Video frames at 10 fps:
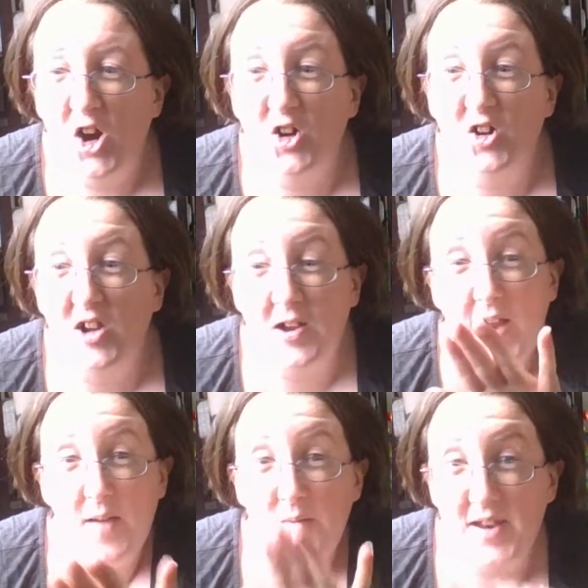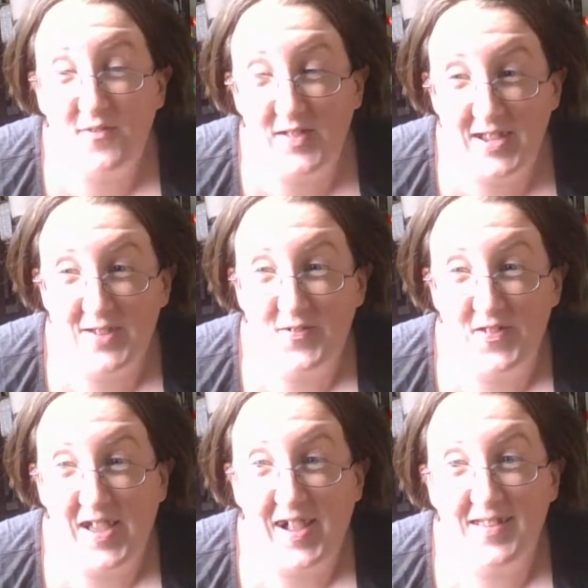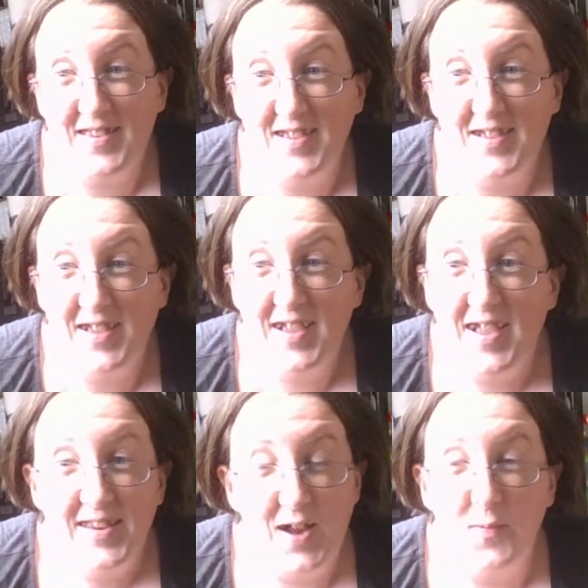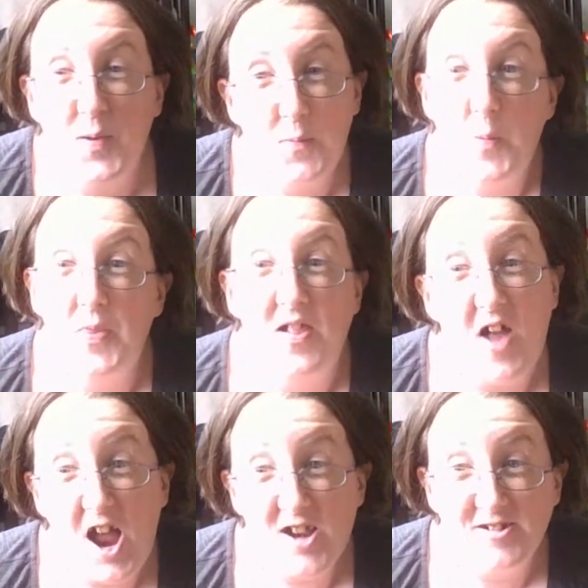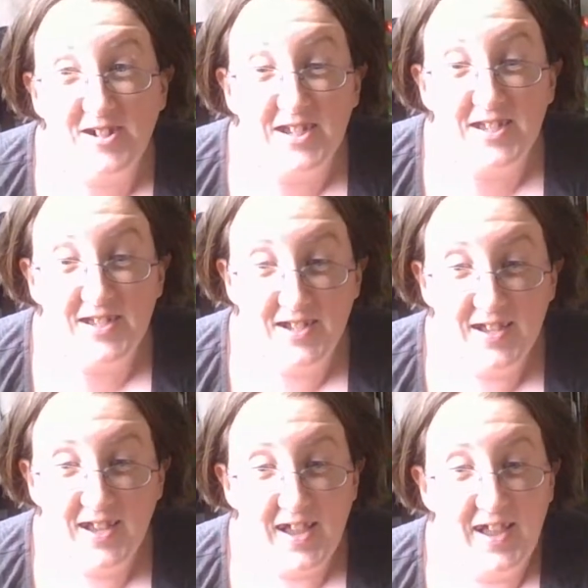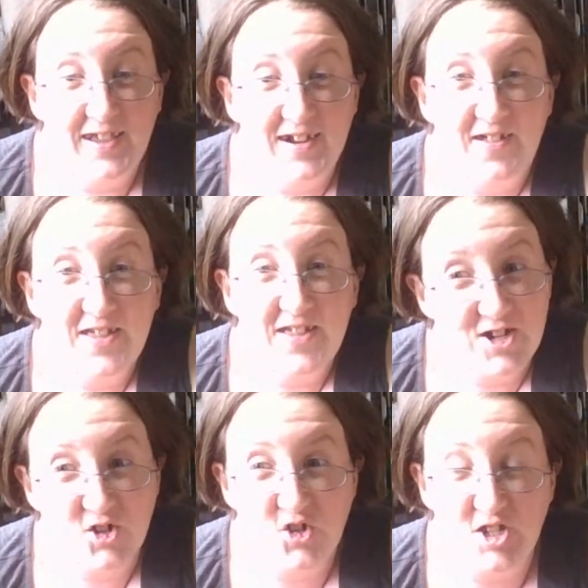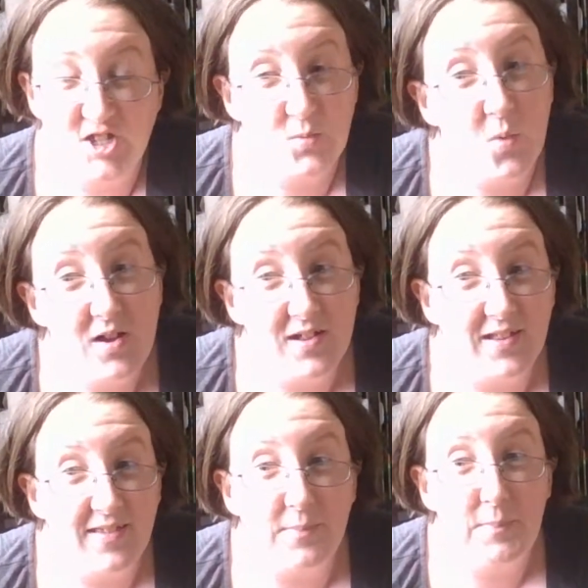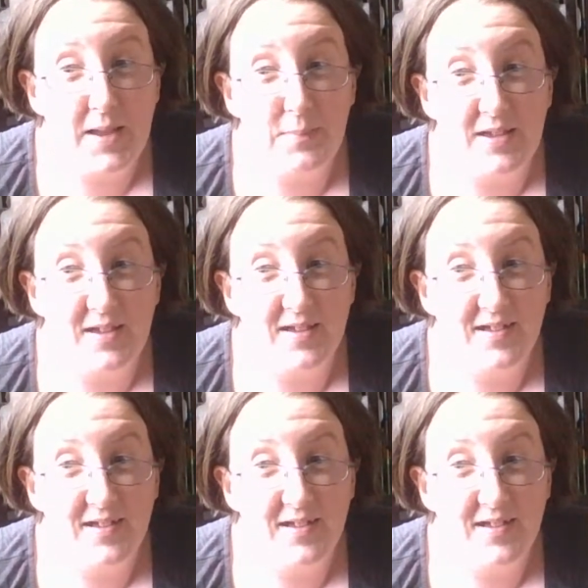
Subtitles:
Girl, I don't have enough land for that. Now, if we ever win the lottery and get all the acres Jesse wants, maybe.